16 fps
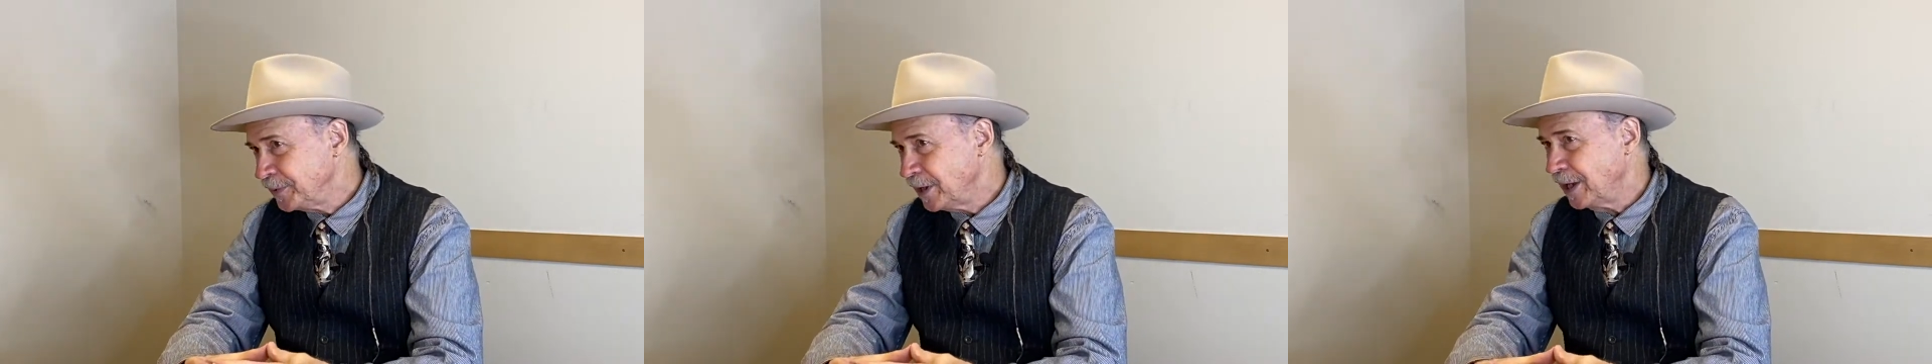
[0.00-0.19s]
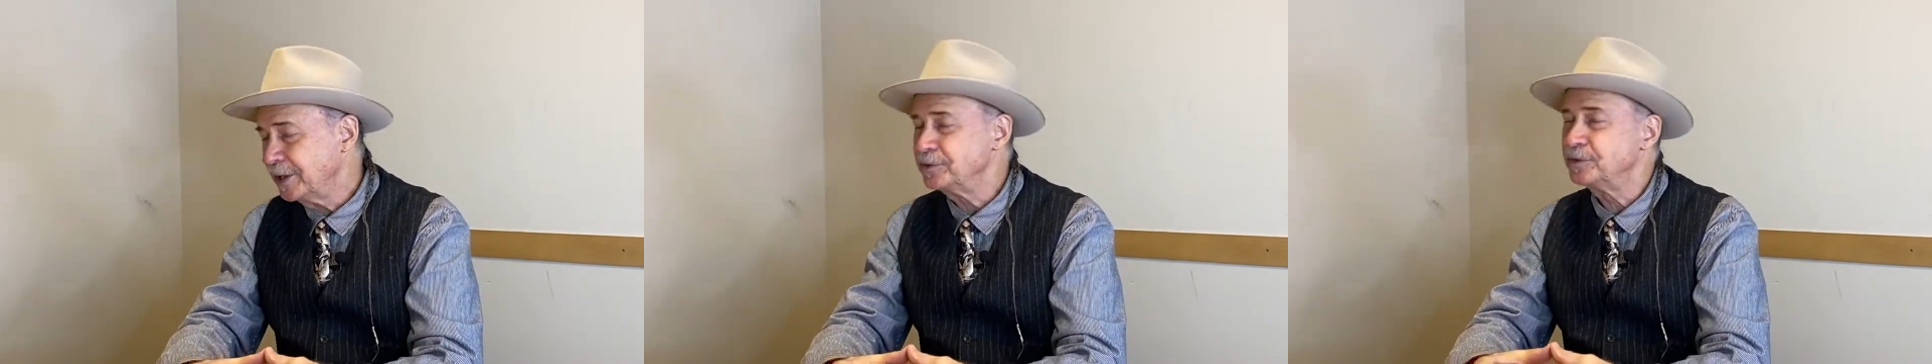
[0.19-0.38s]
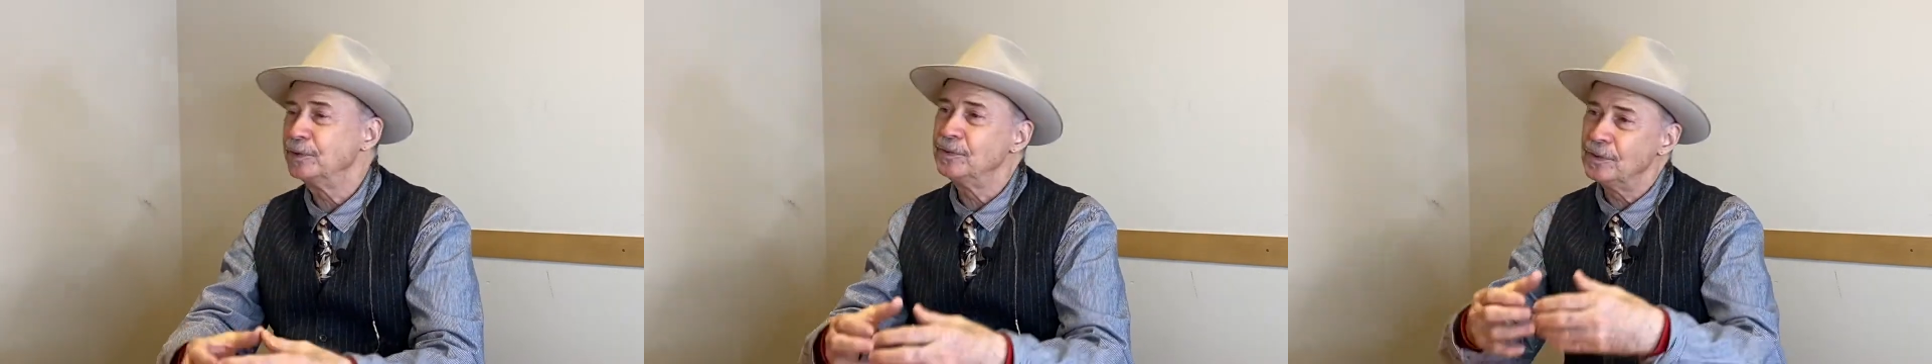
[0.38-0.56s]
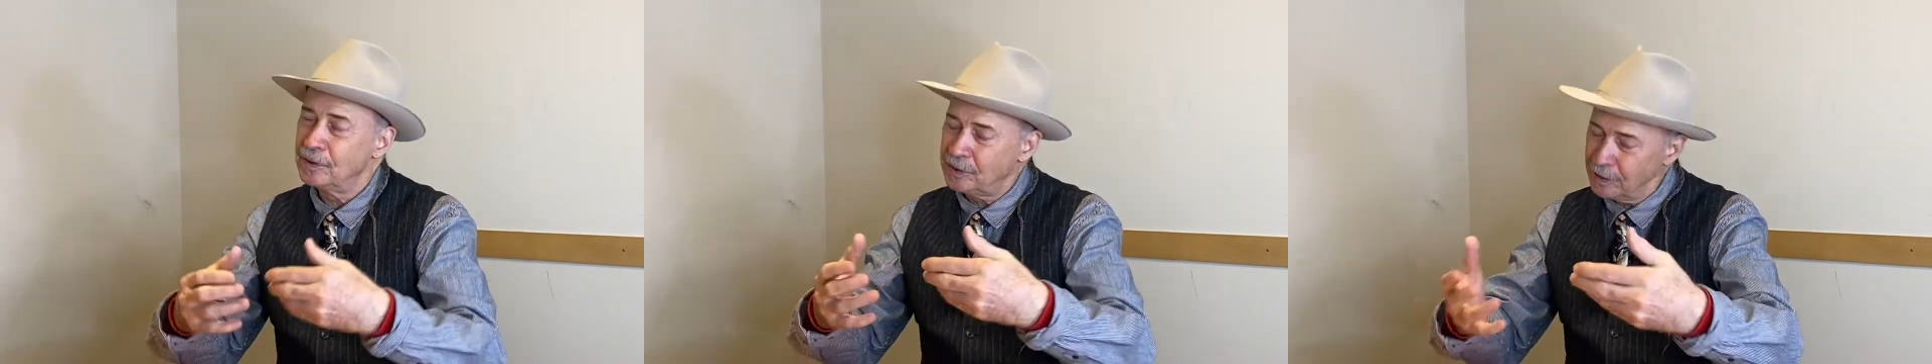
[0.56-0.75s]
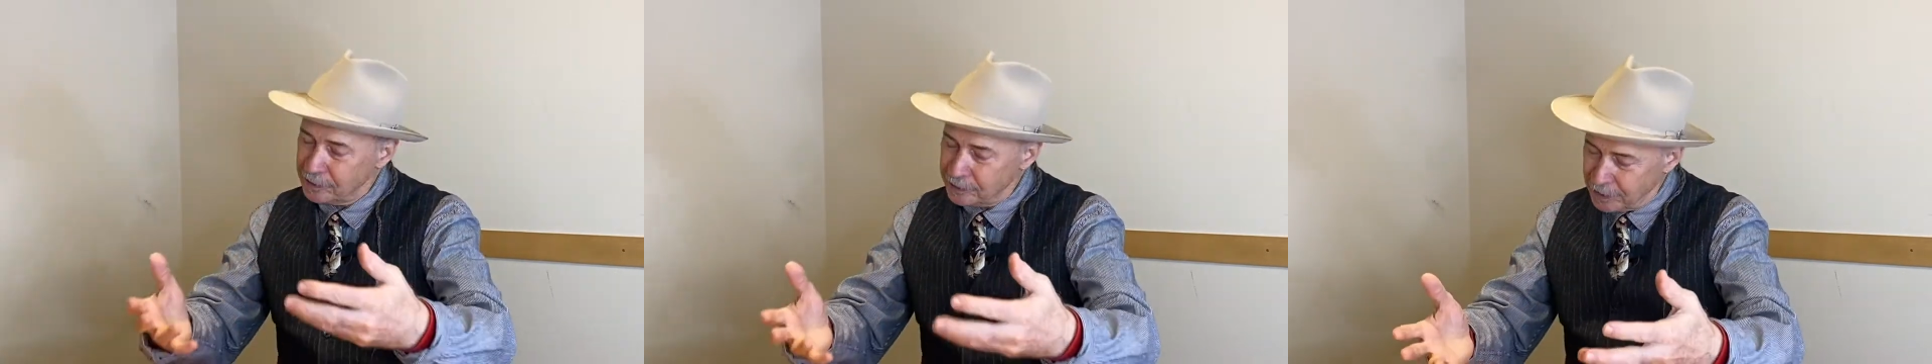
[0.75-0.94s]
And so you
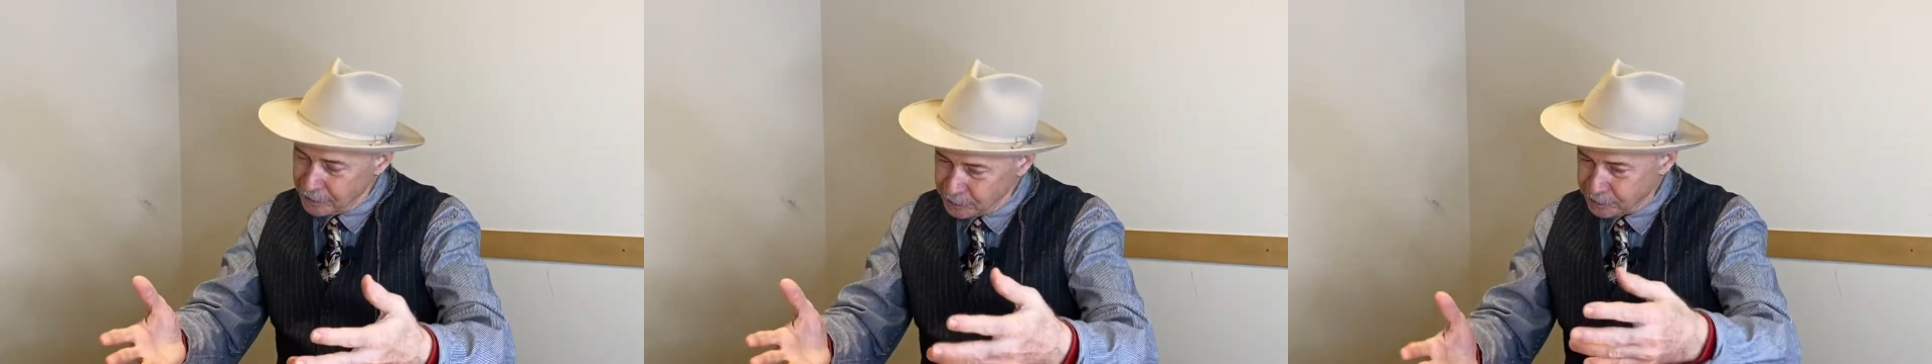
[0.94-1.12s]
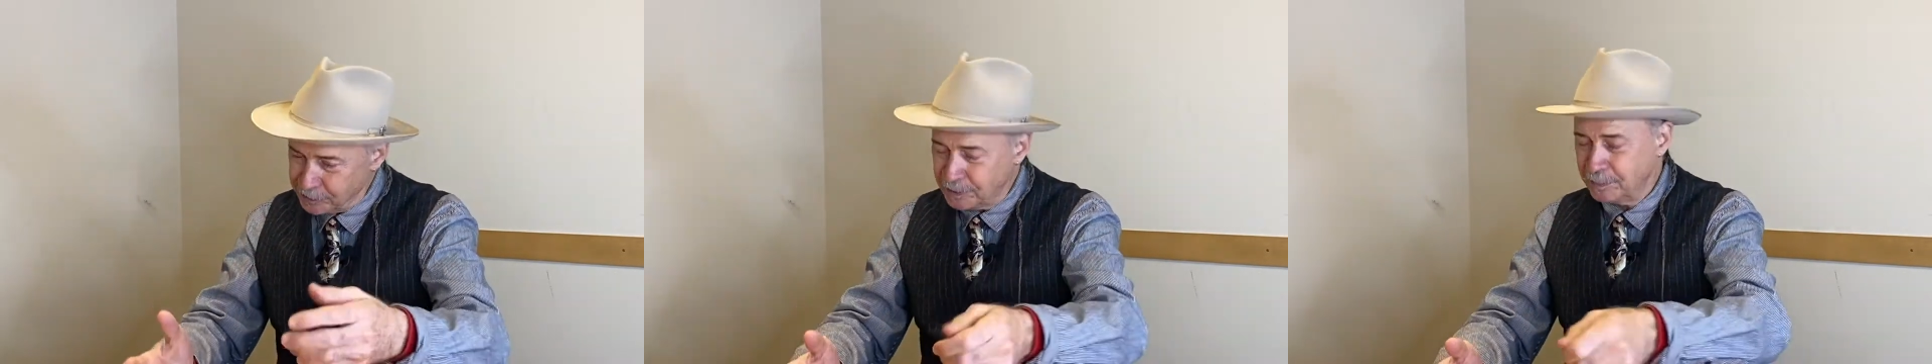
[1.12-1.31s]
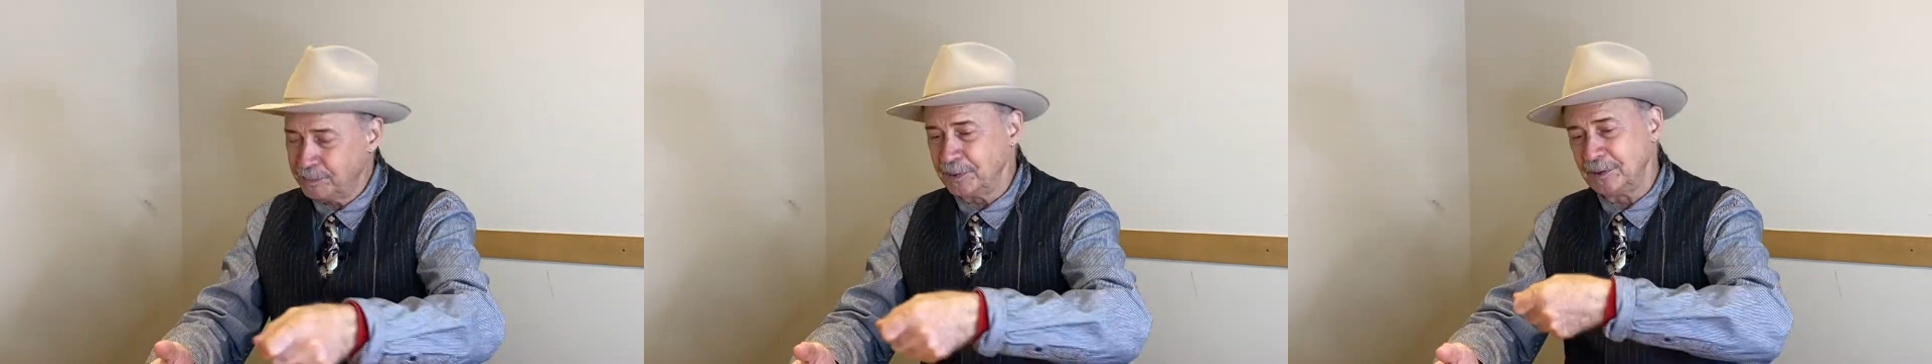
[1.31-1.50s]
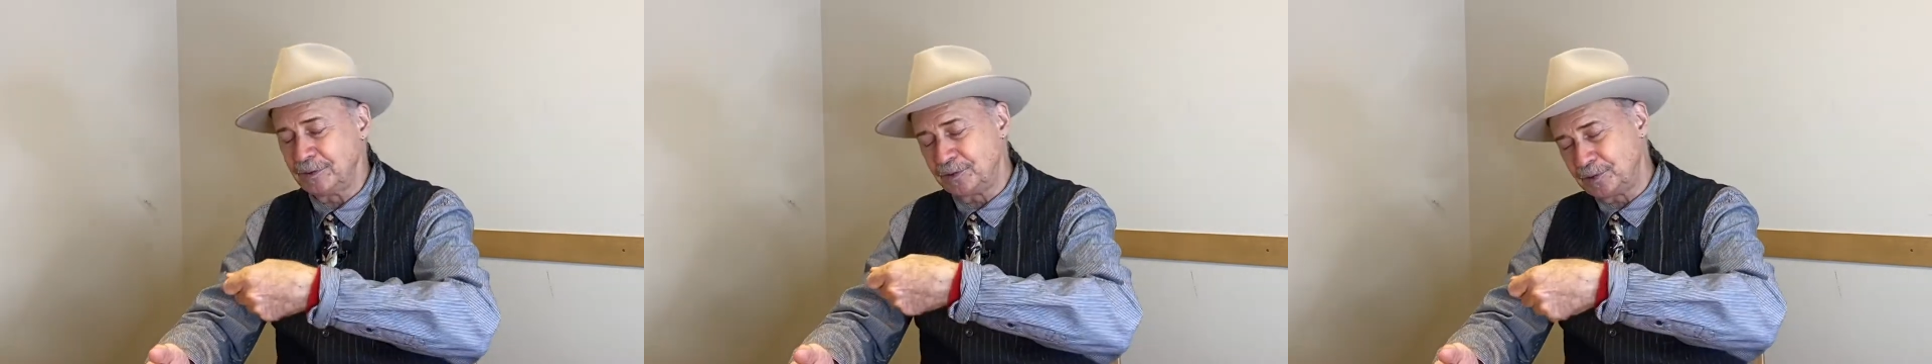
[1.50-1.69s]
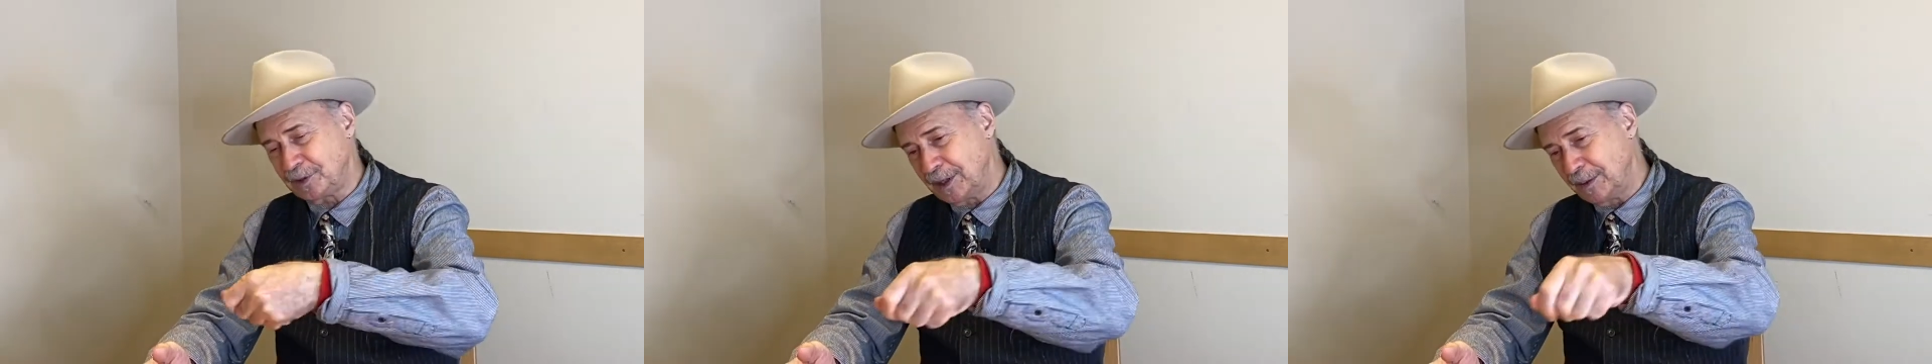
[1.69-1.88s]
cook that syrup, and
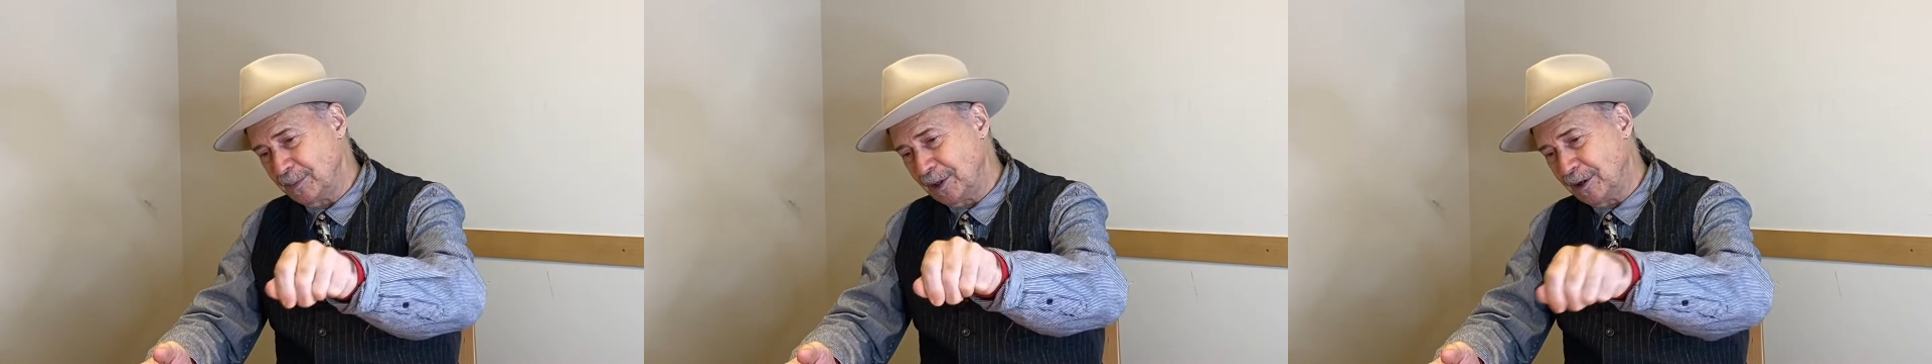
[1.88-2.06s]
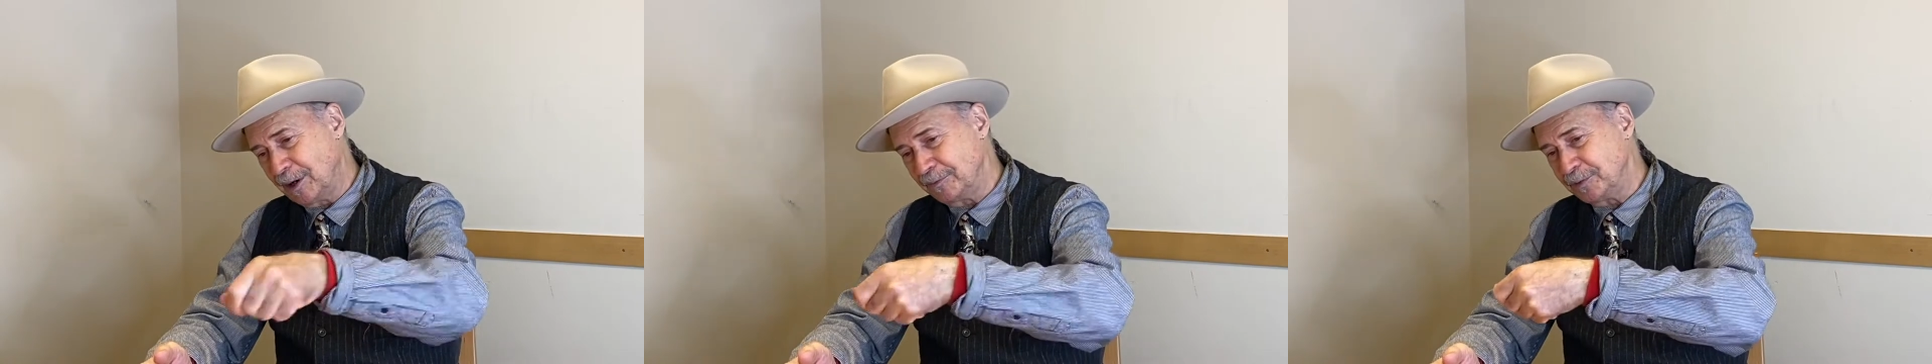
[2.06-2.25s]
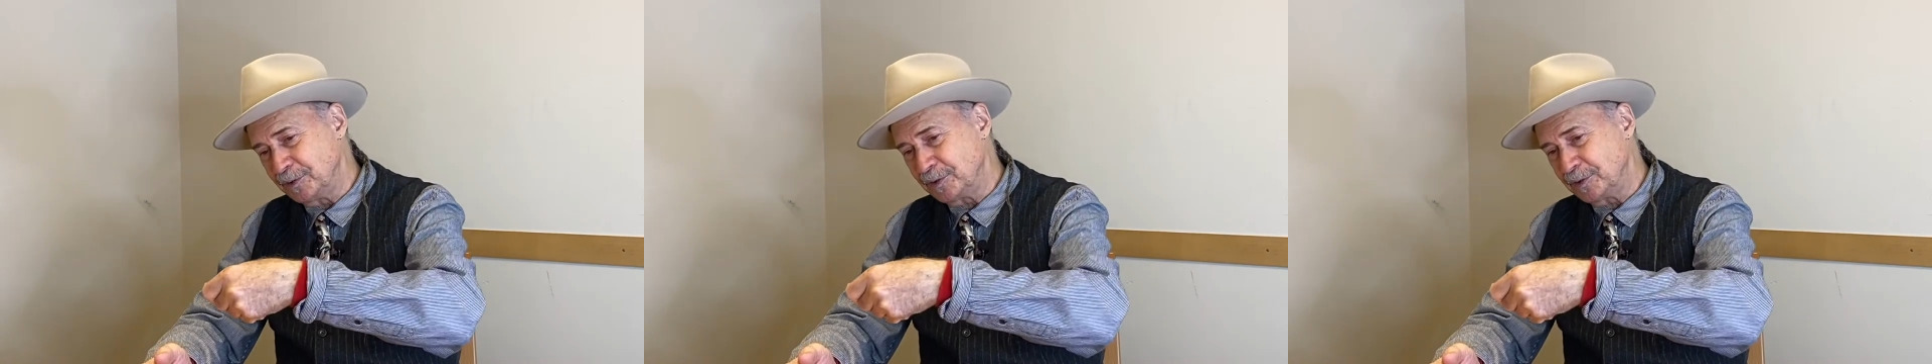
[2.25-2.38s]
you skim it off.